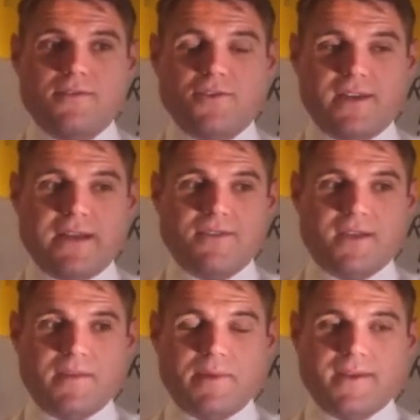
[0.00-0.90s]
Sort it out,
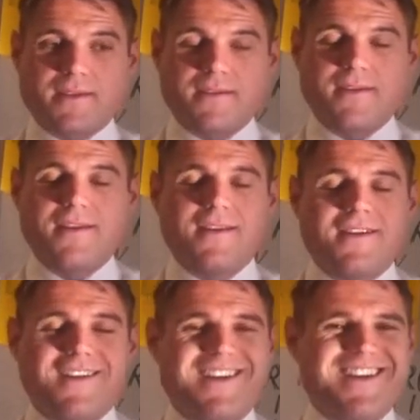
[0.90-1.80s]
Sydney, please.
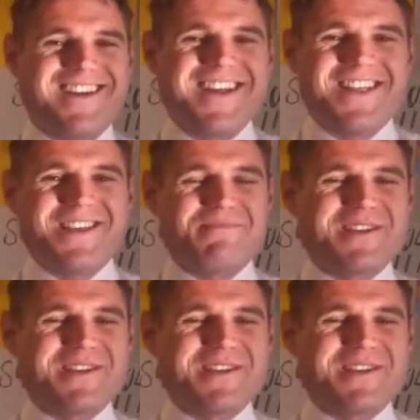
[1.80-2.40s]
There's